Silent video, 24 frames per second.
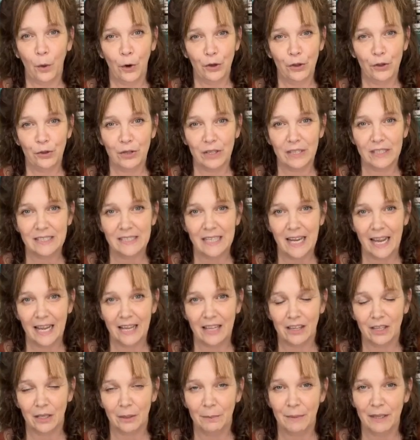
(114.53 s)
or you can
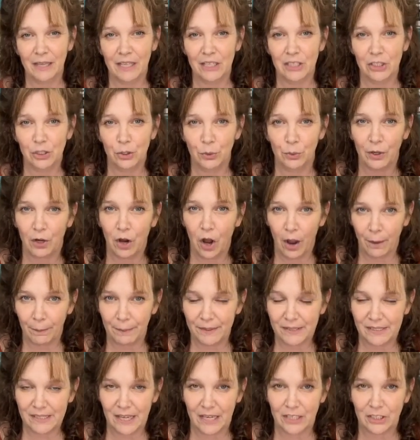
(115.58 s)
take them into a
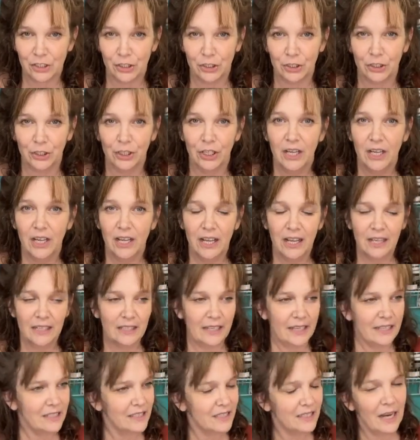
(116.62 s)
copy center
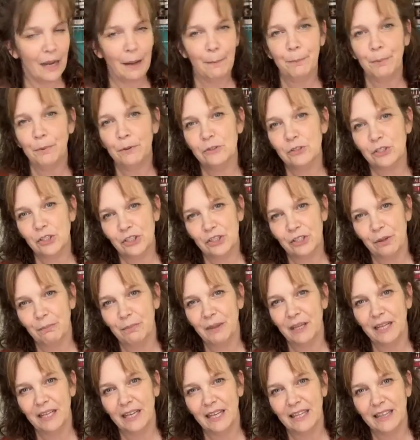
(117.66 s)
like Staples or
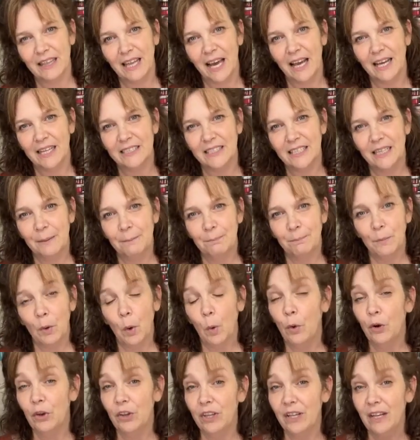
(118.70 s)
something like that,
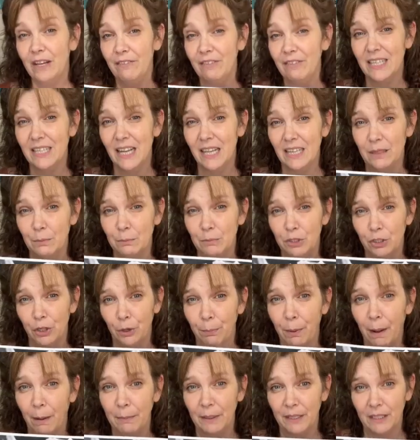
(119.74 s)
or even take them to
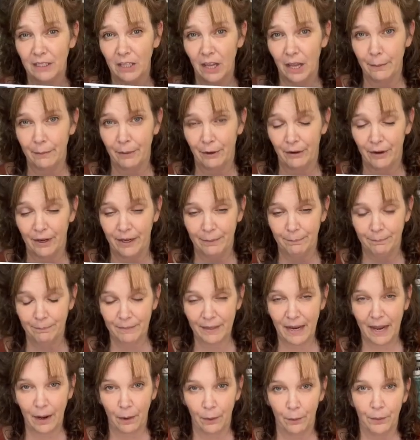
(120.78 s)
your public library.
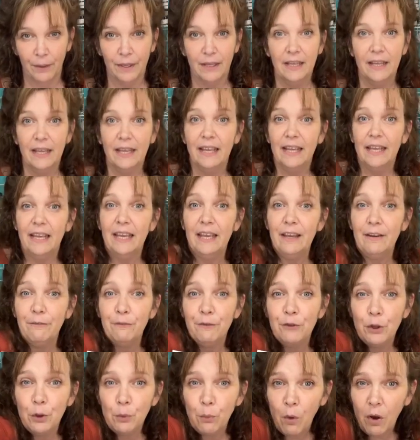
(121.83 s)
Now,
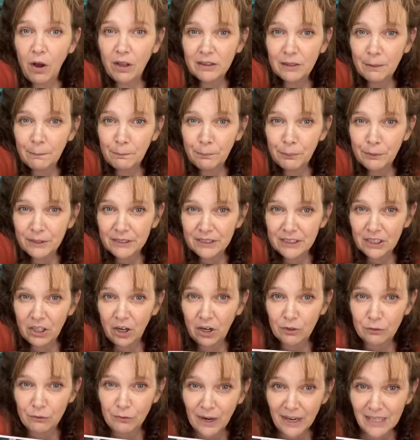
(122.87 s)
if you want them
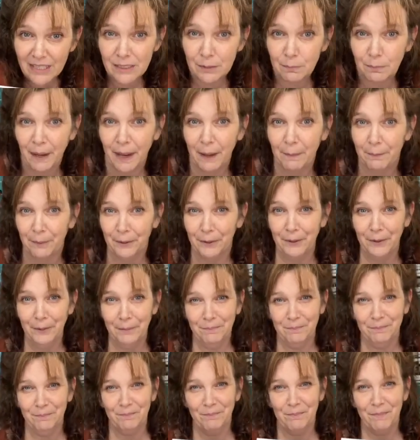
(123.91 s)
printed on rice
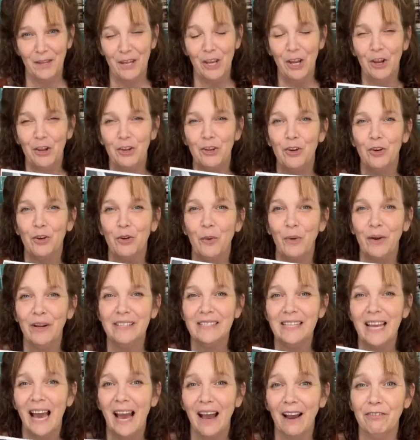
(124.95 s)
paper, you're
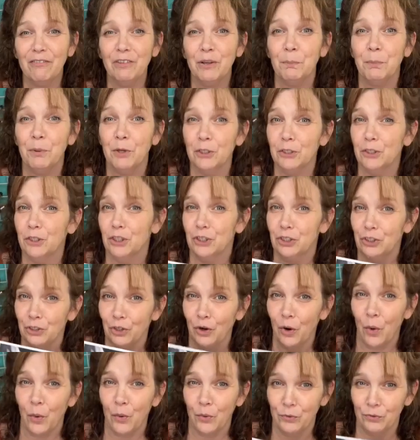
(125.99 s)
going to have to purchase
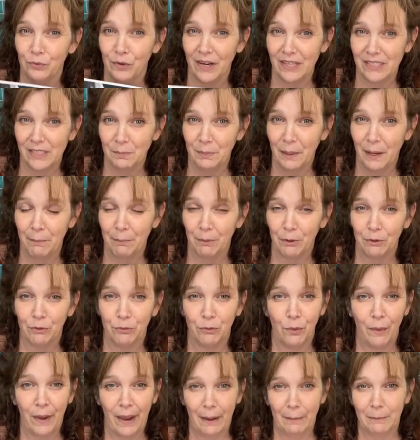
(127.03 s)
your own rice paper
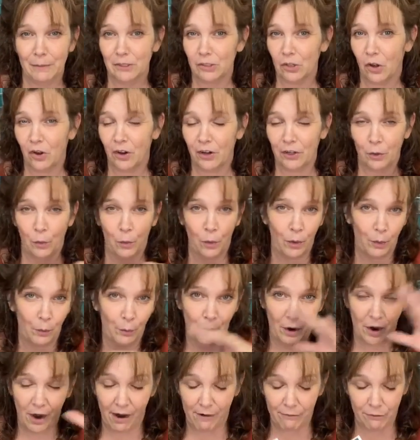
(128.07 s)
through Amazon or
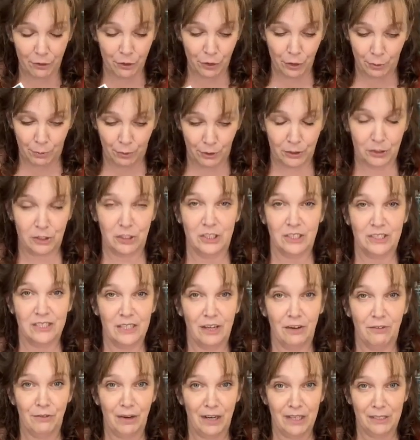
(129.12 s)
wherever you
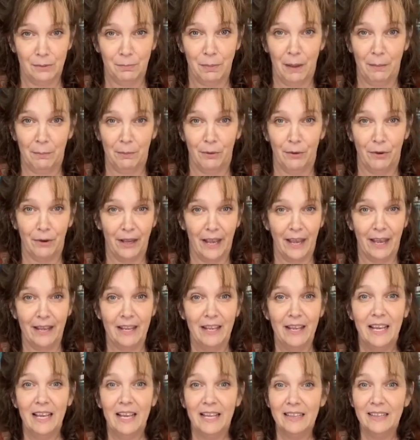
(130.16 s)
purchase rice paper,
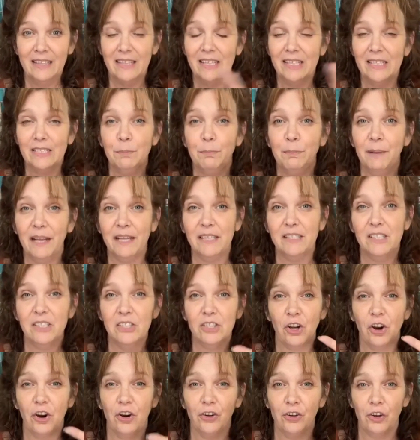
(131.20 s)
okay? These
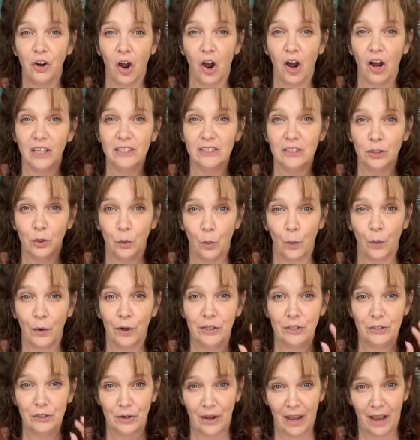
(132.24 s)
places are not
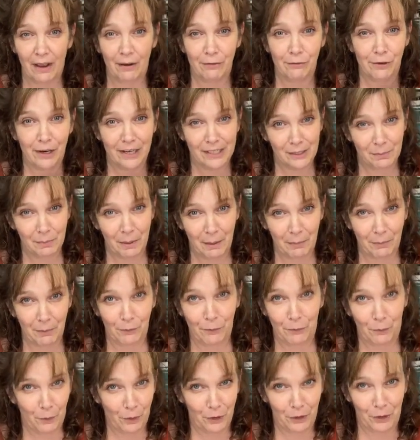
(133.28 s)
going to have rice
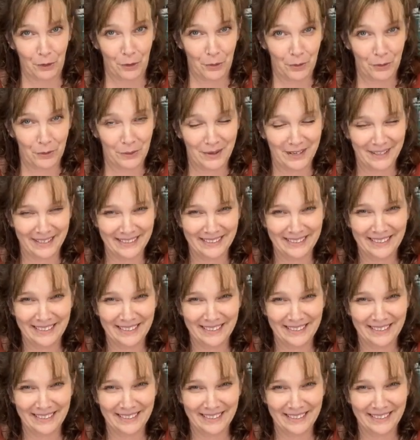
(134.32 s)
paper for you.